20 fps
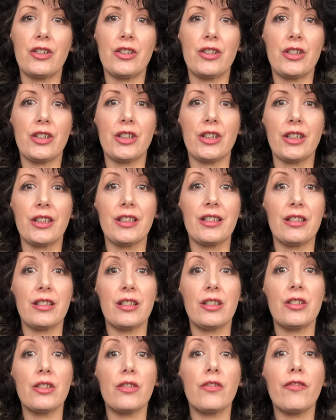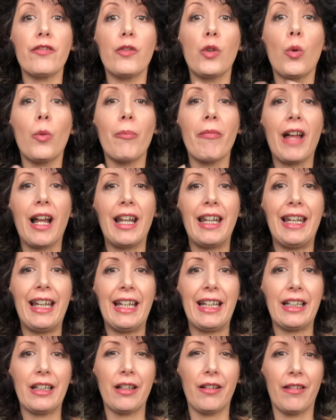just form that
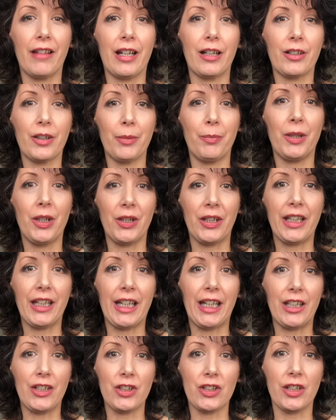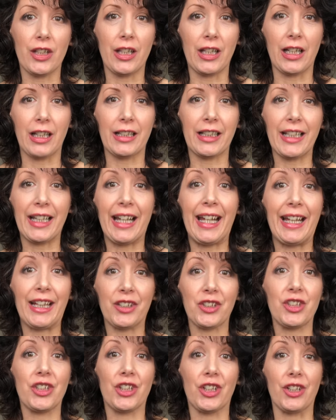link and that communication, that
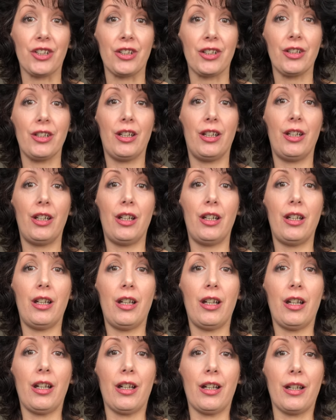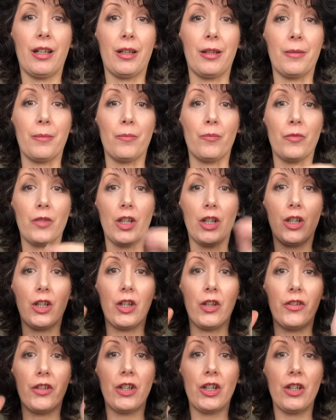connection, you
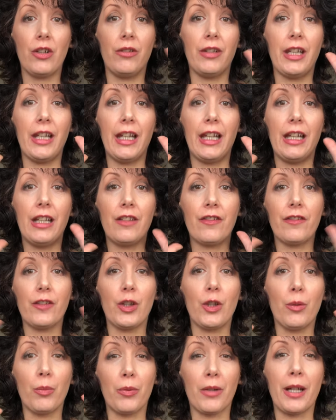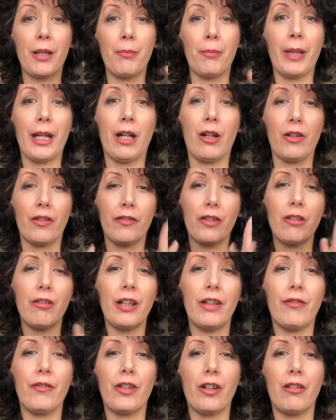know, that you need for your brain power.
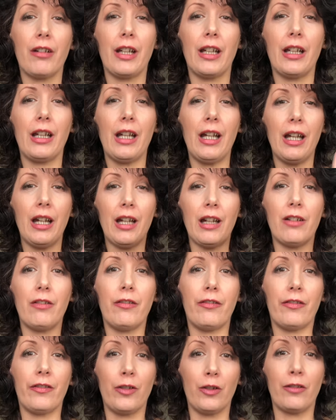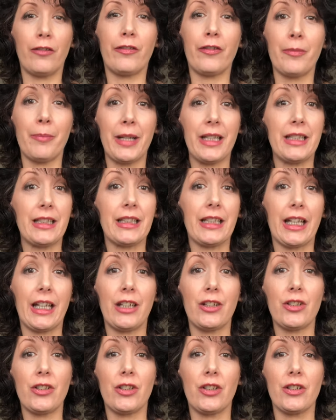Very, very helpful for
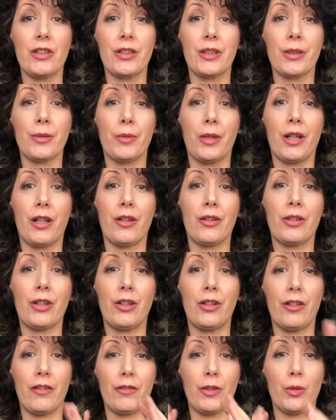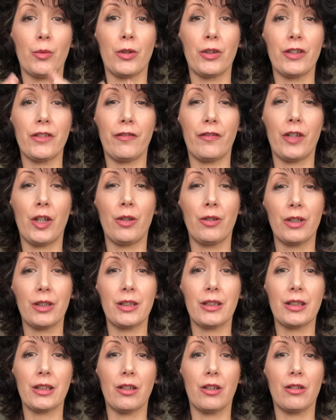meditation as well, you know, if you want to
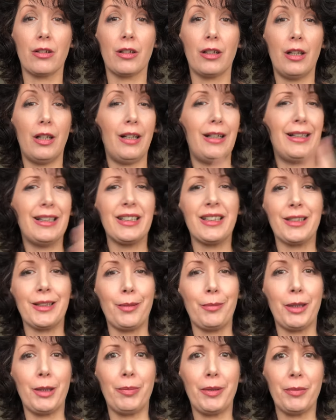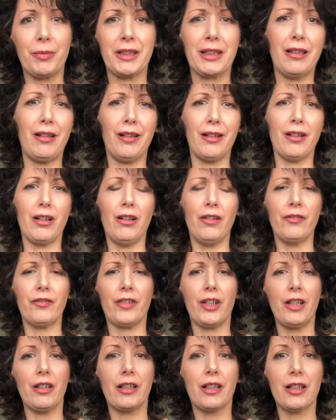focus on, so many people say, I can't
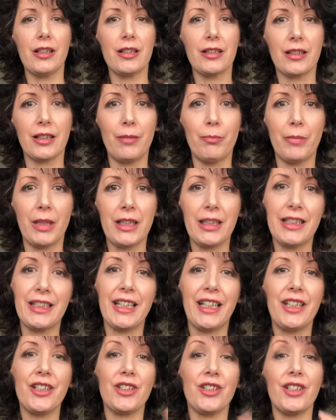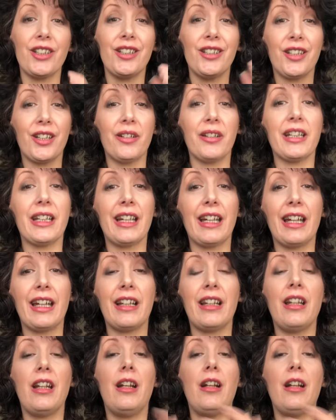focus in meditation, you know, again,